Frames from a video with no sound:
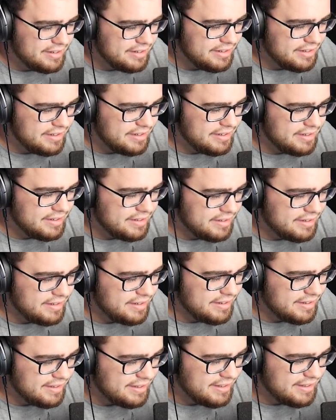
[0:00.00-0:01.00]

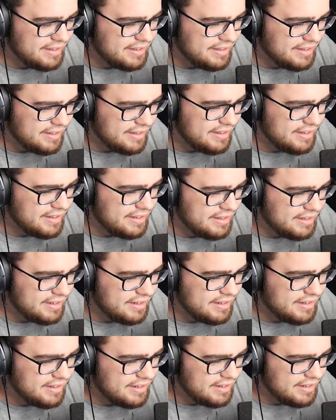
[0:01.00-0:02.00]
(silence)